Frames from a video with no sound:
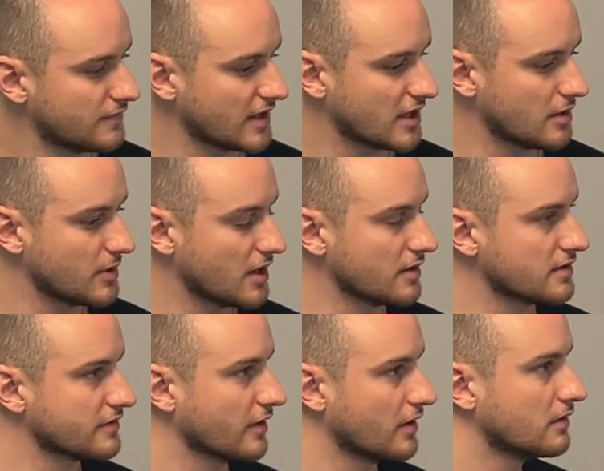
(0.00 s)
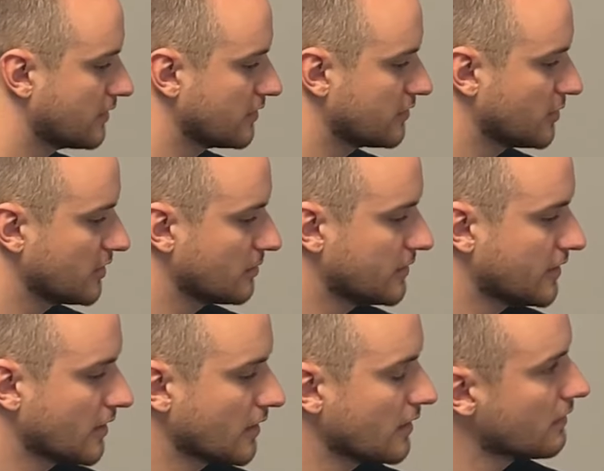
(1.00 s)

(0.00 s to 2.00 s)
If I keep it out of the sun, it tends to be a little bit darker.